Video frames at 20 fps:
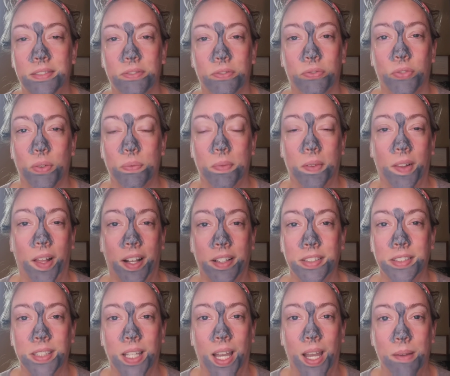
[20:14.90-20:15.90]
the
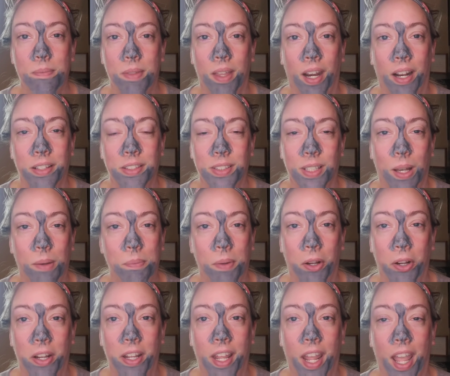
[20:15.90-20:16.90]
last time that I saw
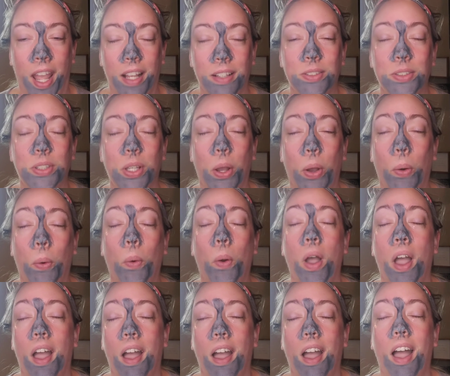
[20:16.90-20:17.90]
Mary Kay. So
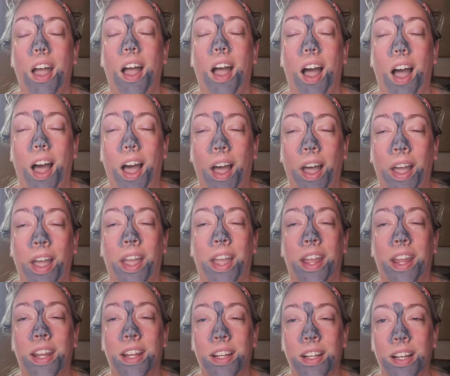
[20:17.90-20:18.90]

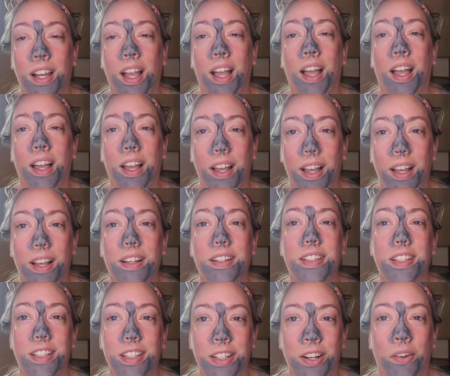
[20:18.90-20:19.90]
I
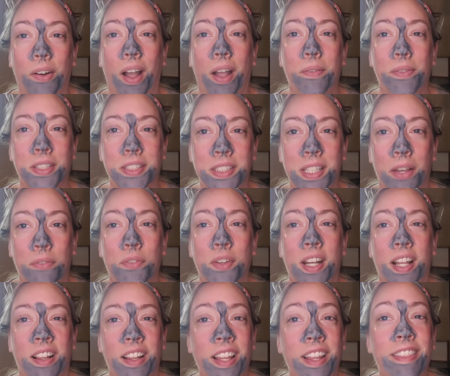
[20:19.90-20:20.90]
was
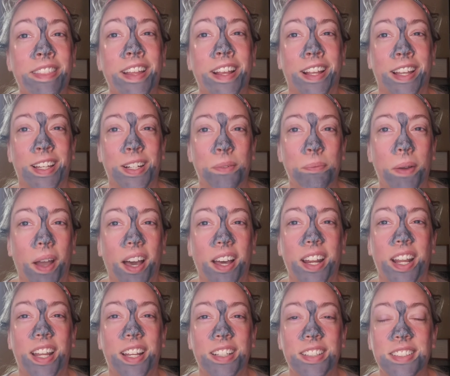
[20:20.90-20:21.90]
definitely thinking about
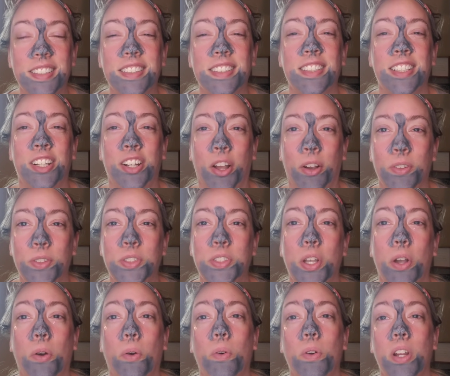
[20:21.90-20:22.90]
it.
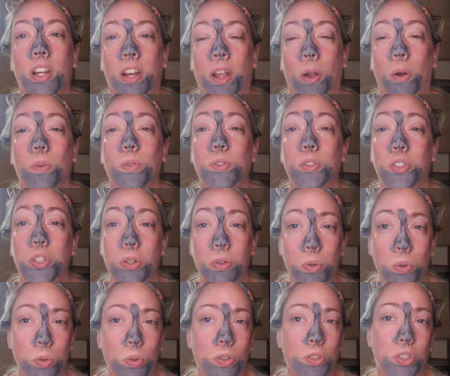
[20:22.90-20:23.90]
So
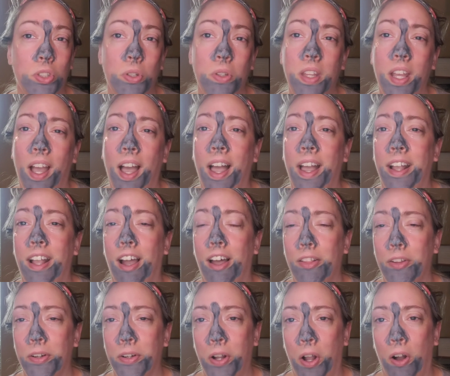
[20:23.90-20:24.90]
do the eye
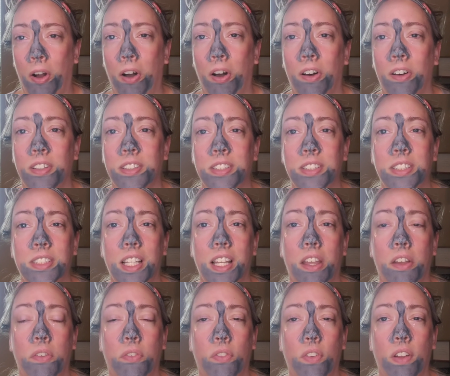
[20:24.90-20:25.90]
color calls
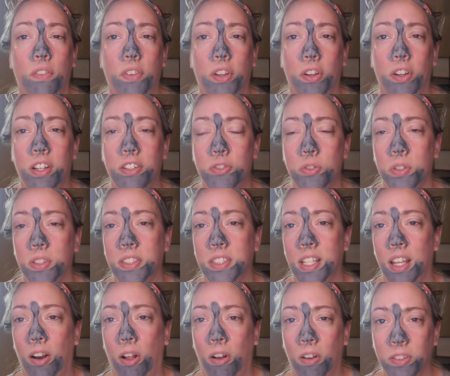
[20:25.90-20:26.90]
if you're
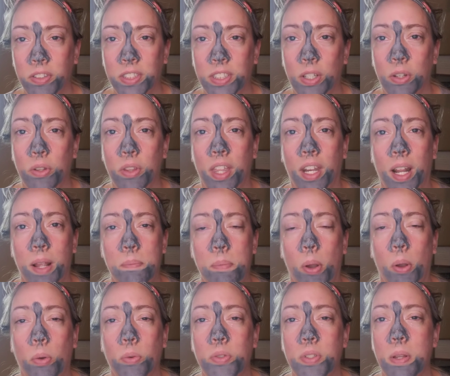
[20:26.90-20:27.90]
interested. Also, that I
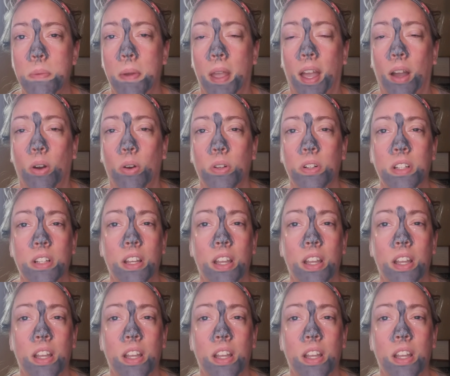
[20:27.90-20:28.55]
post about,